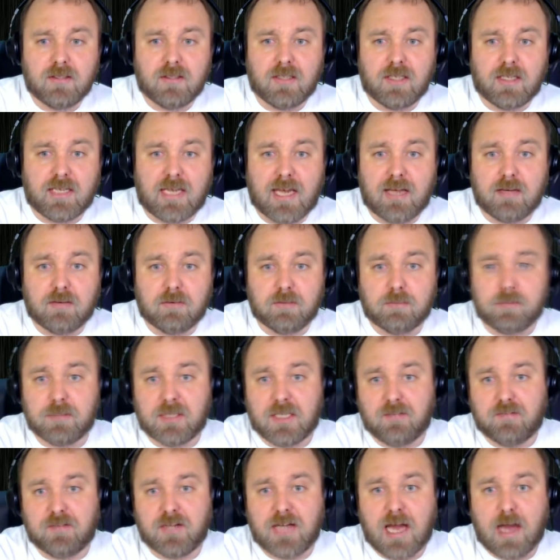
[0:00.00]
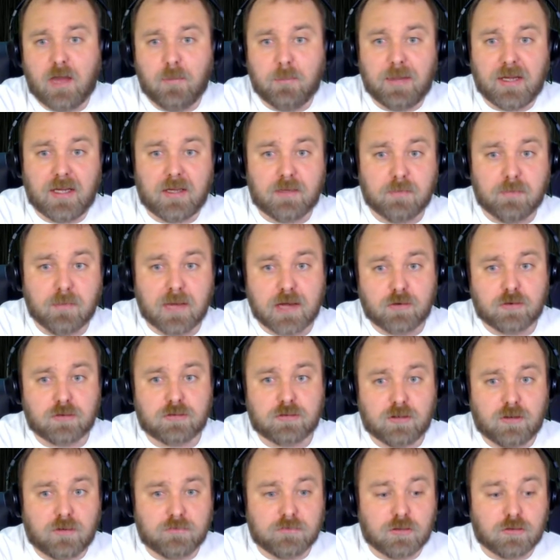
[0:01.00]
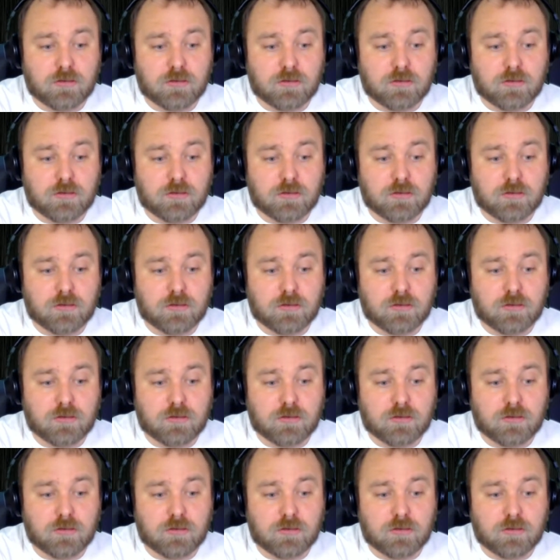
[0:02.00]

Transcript: Again, given how big Microsoft